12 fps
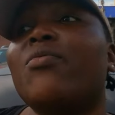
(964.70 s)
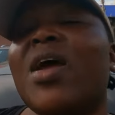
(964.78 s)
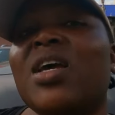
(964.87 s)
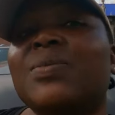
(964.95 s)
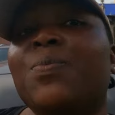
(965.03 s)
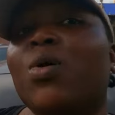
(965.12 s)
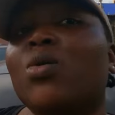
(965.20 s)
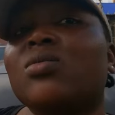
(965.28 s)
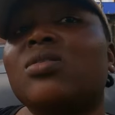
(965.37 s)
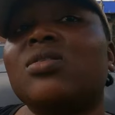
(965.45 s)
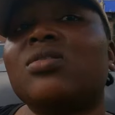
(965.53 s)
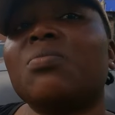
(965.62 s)
like? Rice like balls. You don't
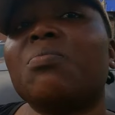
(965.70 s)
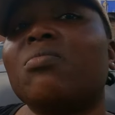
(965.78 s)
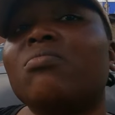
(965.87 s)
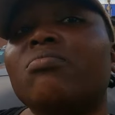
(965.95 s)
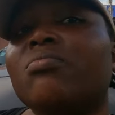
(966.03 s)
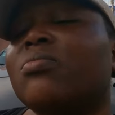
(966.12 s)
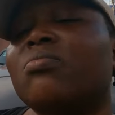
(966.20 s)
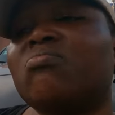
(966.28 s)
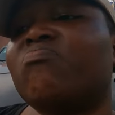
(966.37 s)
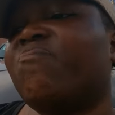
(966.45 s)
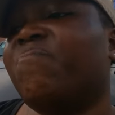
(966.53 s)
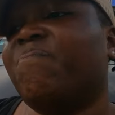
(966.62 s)
like rice balls. You don't
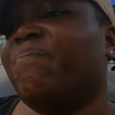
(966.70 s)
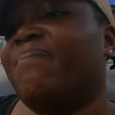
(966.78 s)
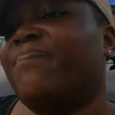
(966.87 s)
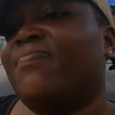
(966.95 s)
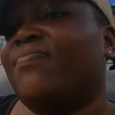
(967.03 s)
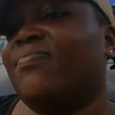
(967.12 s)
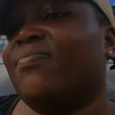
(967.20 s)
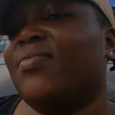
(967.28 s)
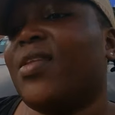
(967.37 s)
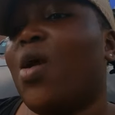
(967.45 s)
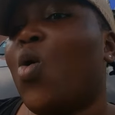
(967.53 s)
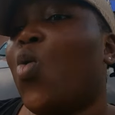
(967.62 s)
like rice balls.
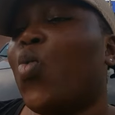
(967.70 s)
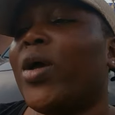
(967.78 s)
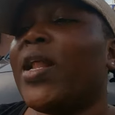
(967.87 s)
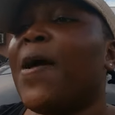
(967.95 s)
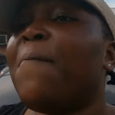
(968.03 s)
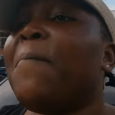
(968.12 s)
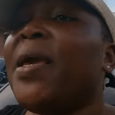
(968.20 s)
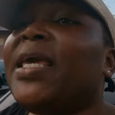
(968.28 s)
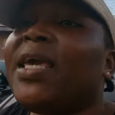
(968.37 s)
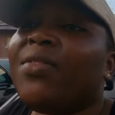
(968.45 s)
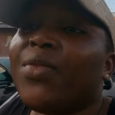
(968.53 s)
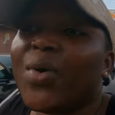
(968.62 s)
When I'm
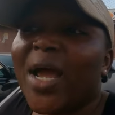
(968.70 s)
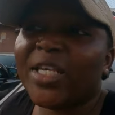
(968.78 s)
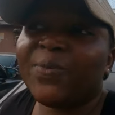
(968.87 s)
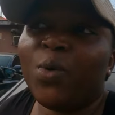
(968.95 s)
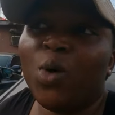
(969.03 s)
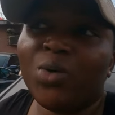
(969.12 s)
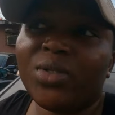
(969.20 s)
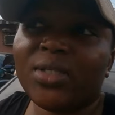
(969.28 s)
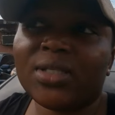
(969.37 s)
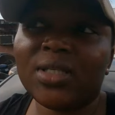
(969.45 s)
making rice balls,